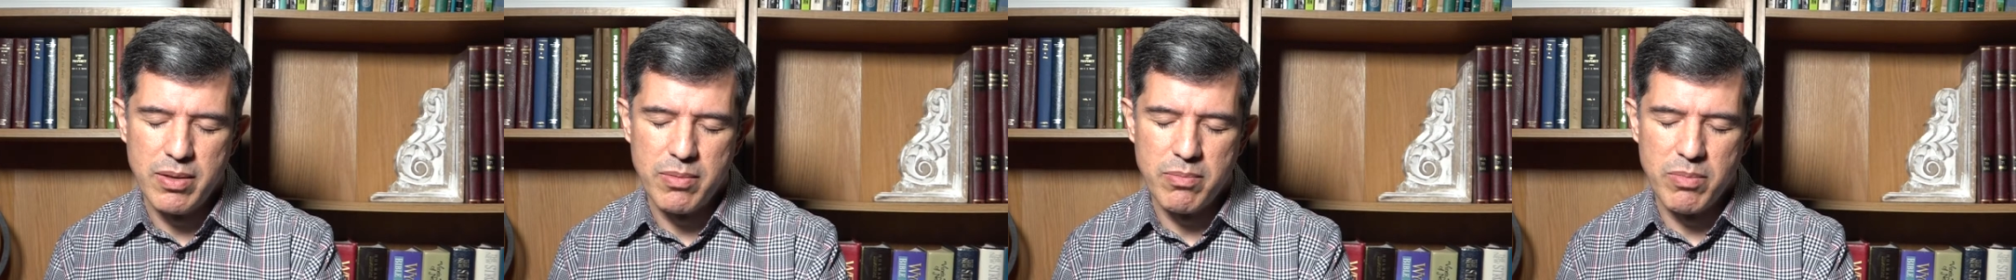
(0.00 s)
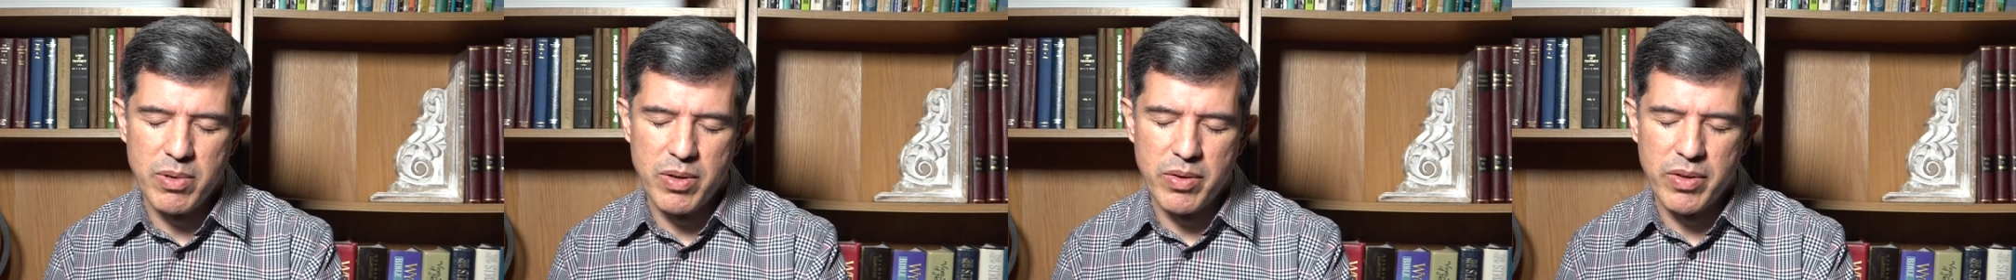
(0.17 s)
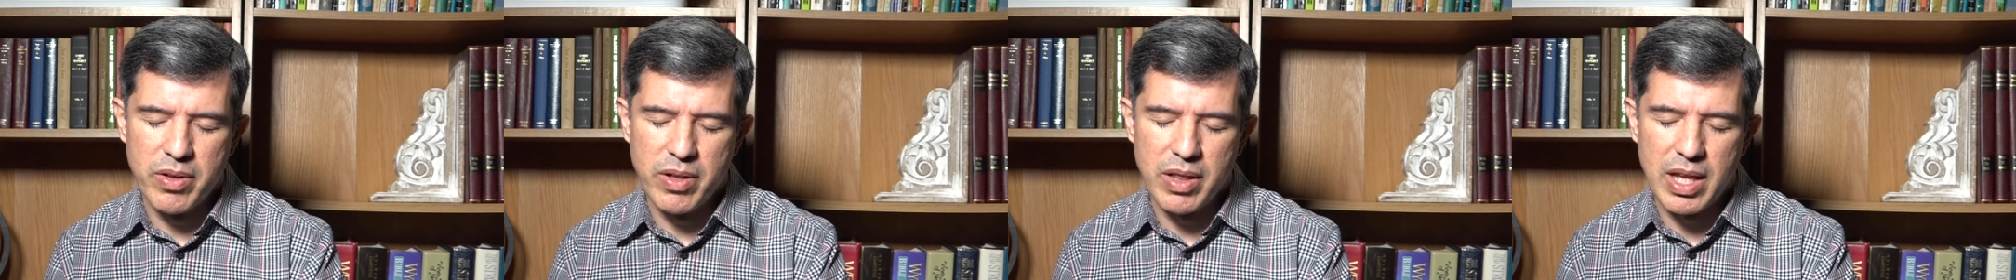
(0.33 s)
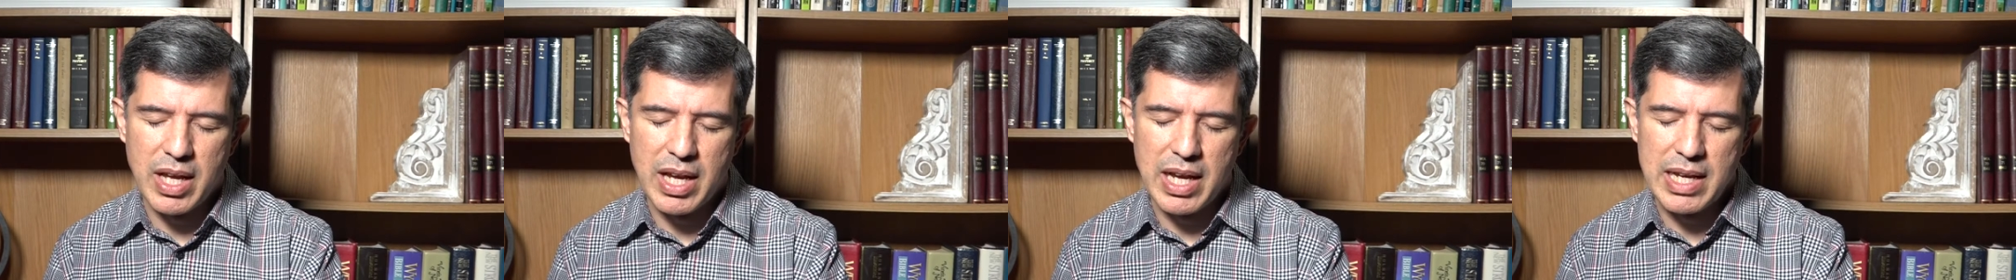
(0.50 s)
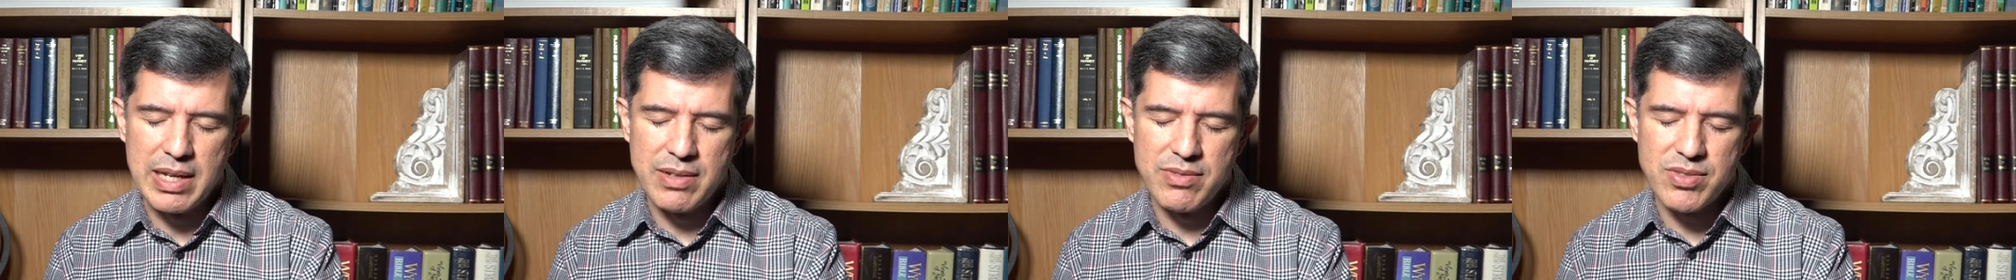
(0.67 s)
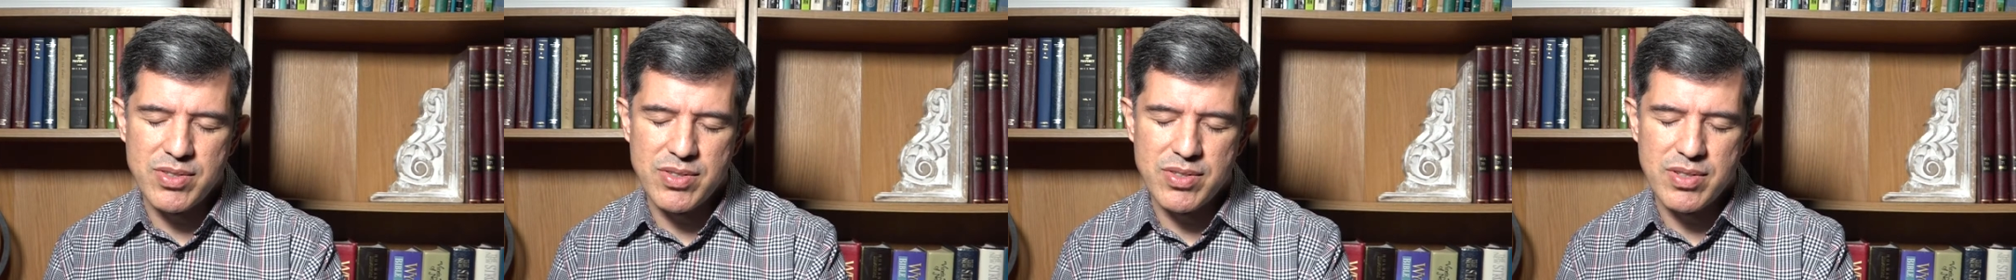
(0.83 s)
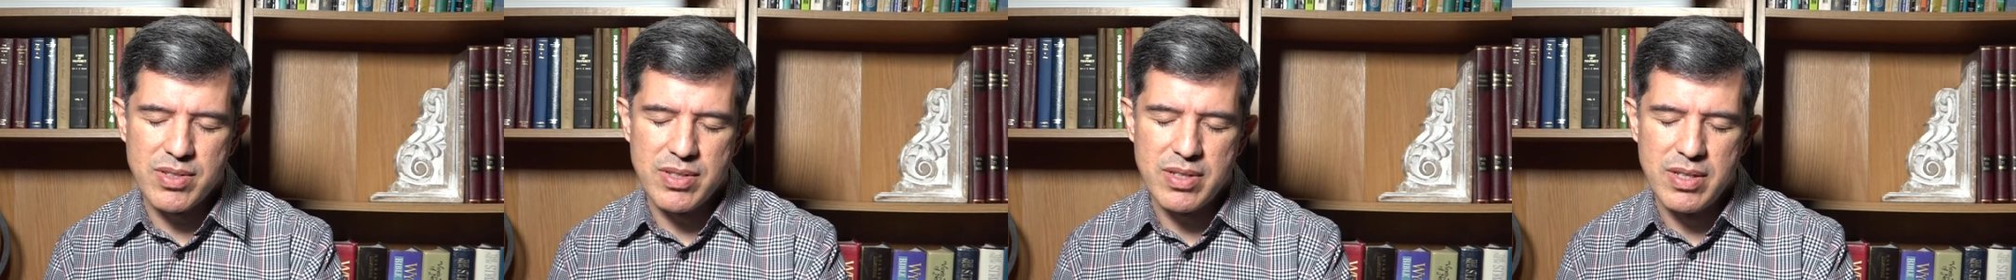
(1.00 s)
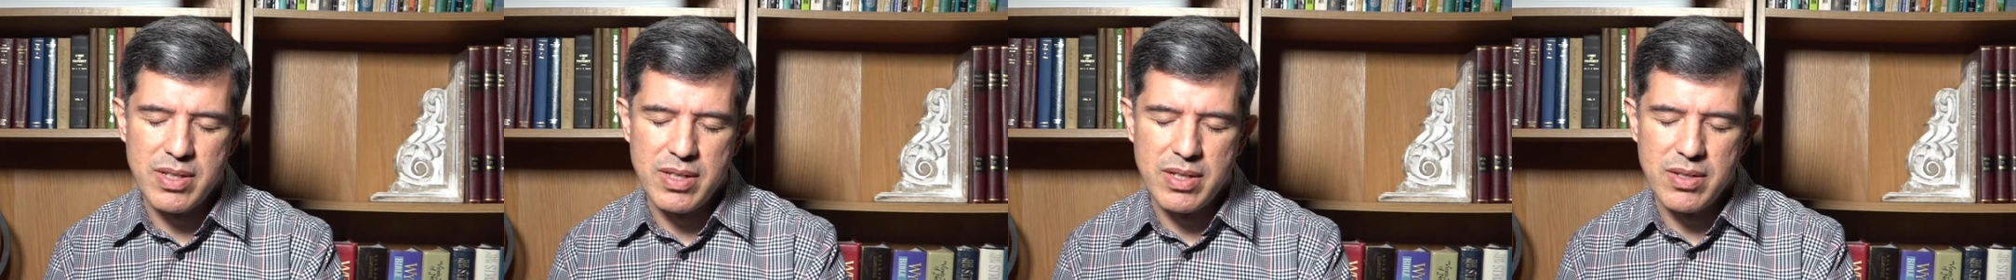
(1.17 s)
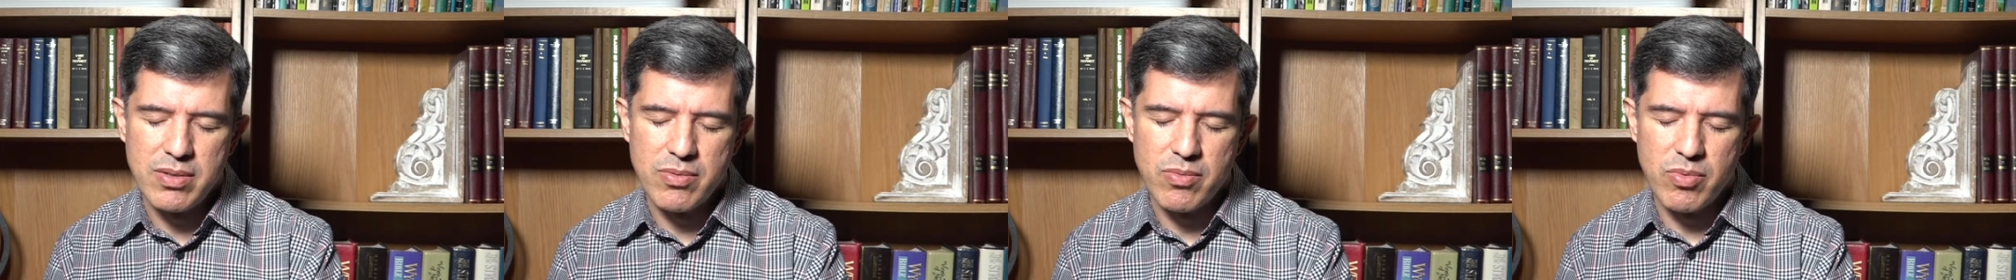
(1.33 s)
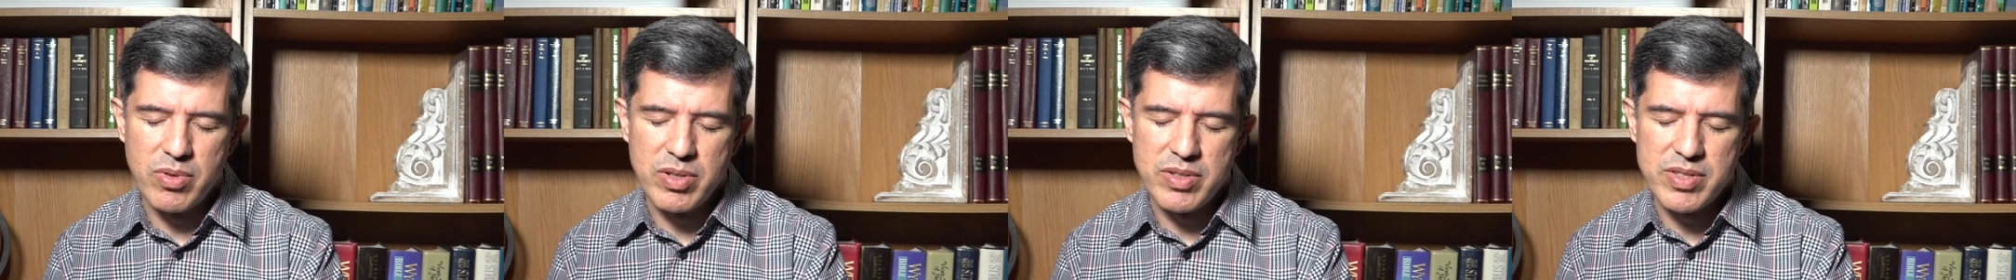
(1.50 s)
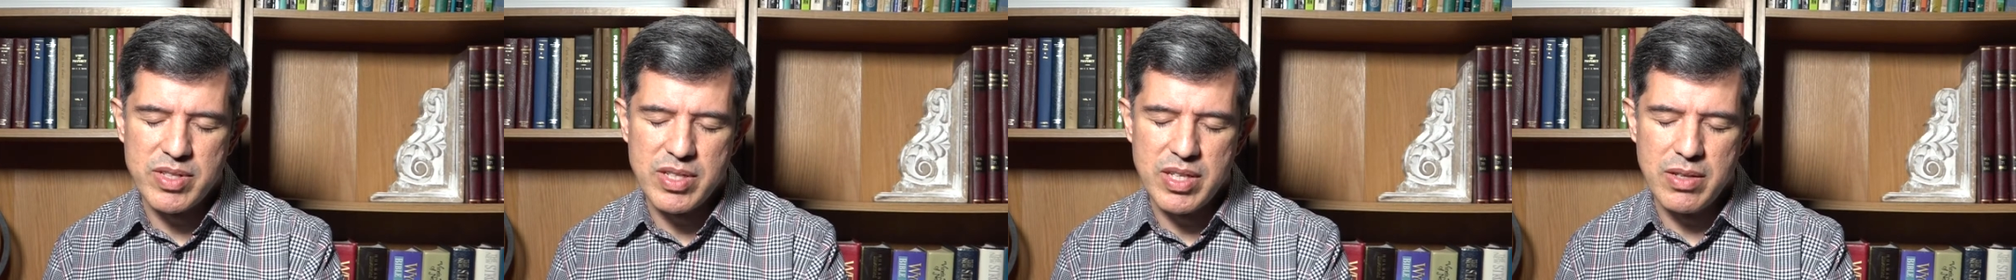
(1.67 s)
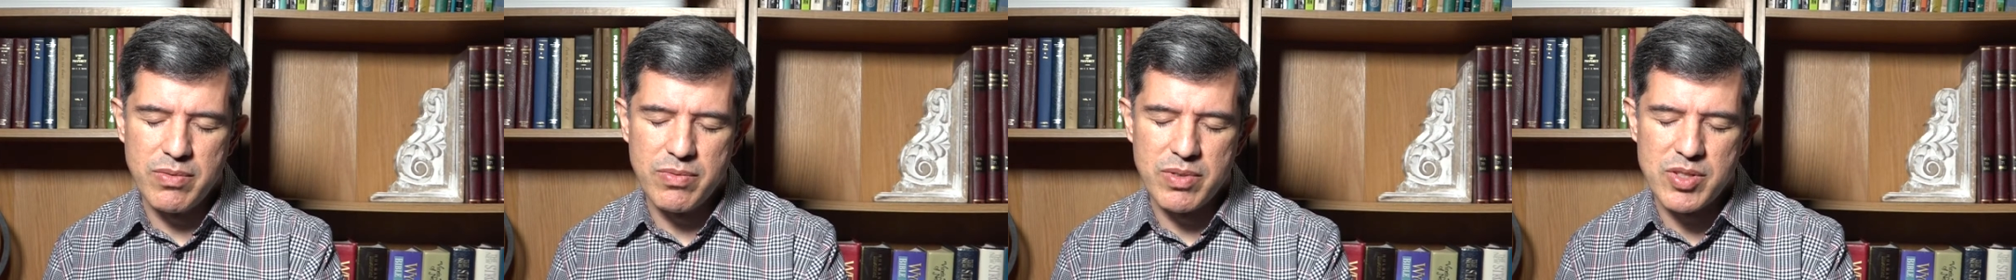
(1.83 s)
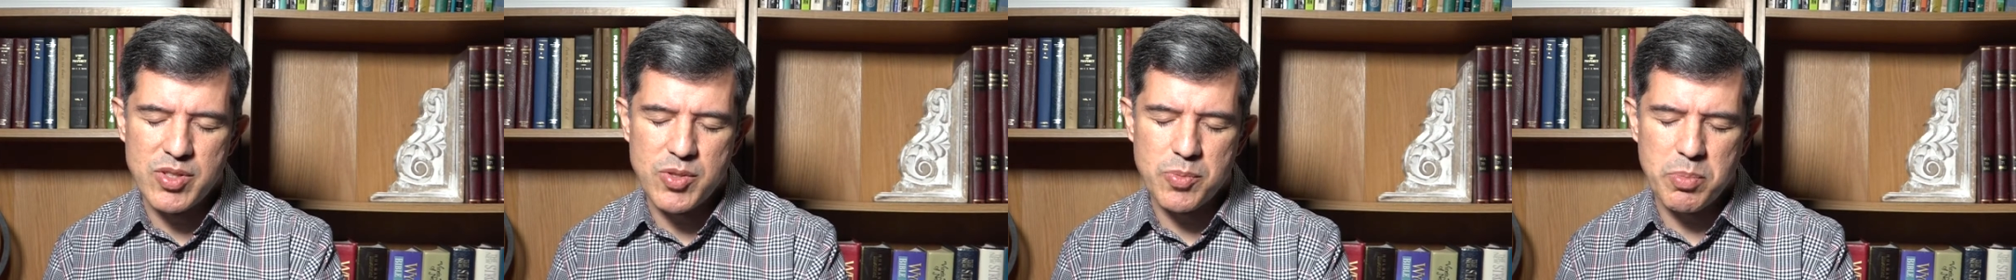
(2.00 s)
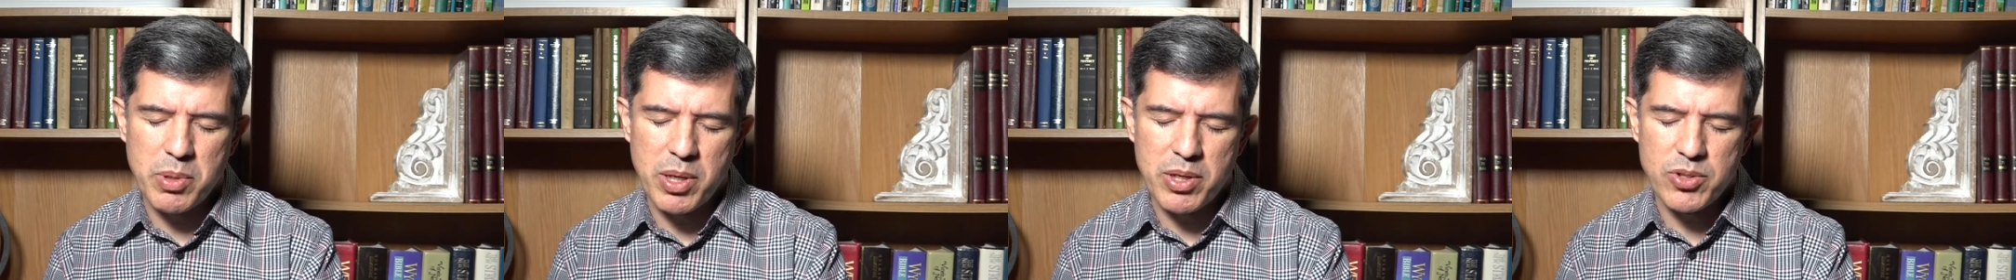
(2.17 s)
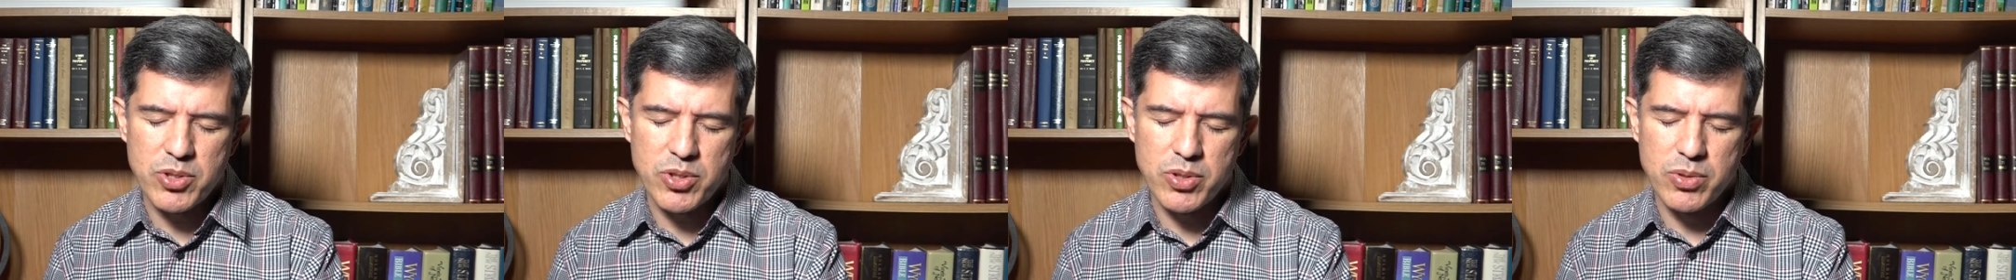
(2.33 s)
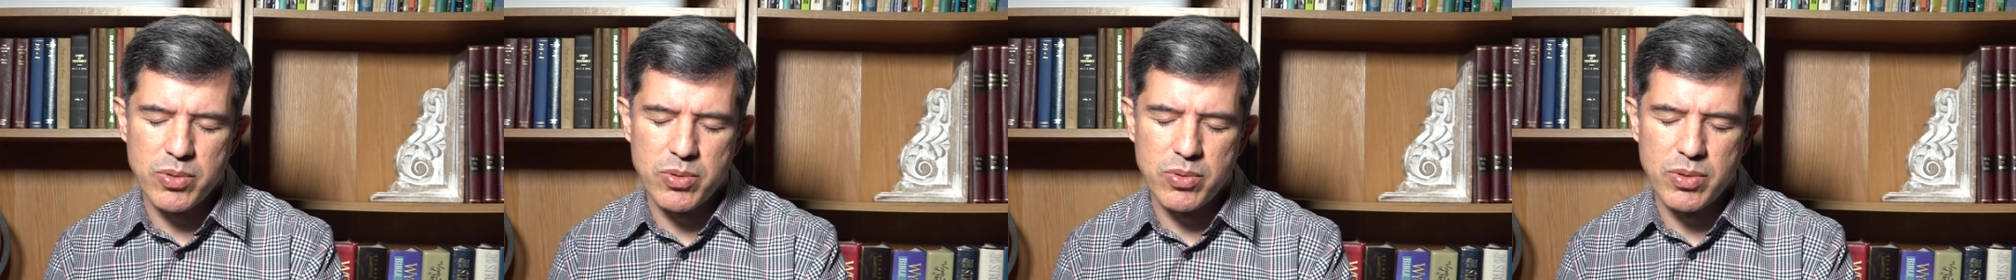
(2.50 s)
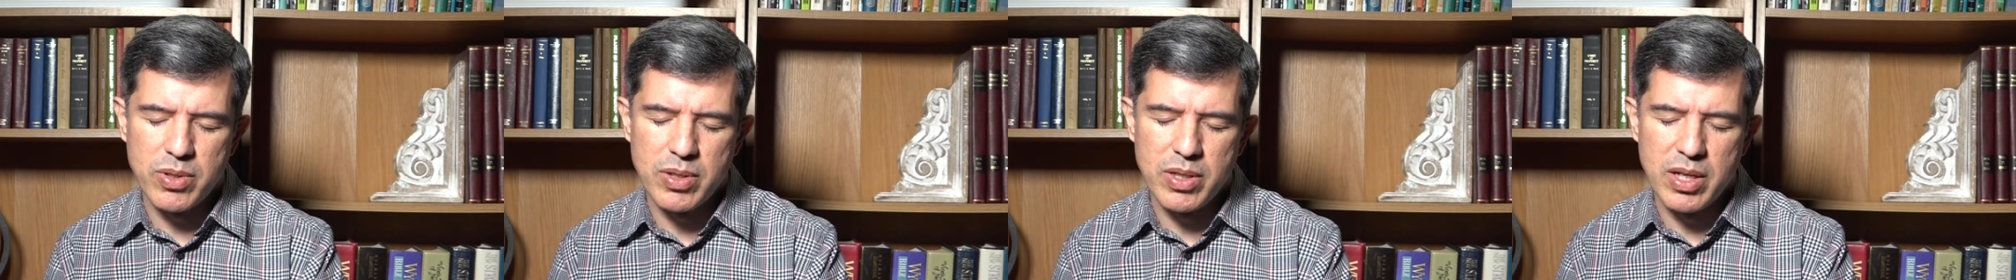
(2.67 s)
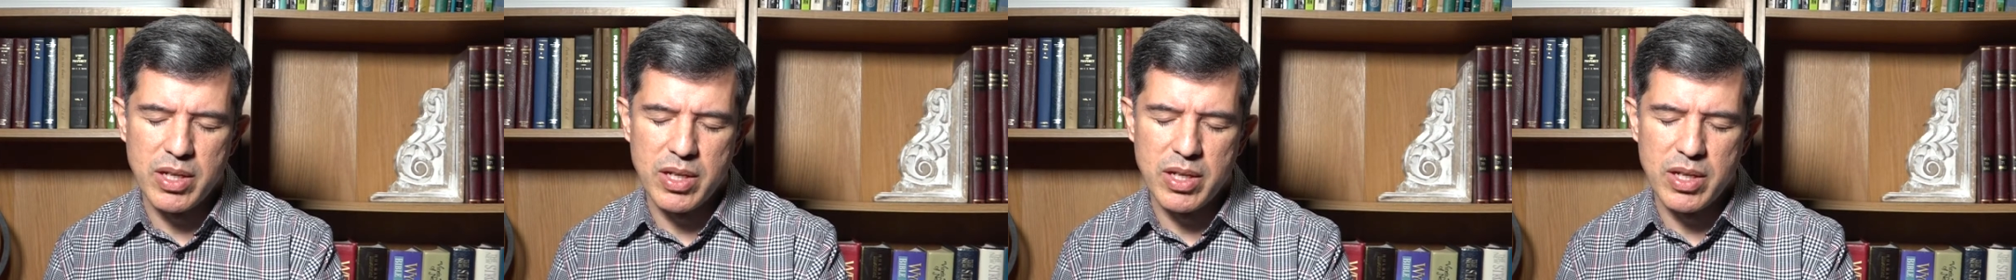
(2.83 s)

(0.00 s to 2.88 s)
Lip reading: May their lives receive a special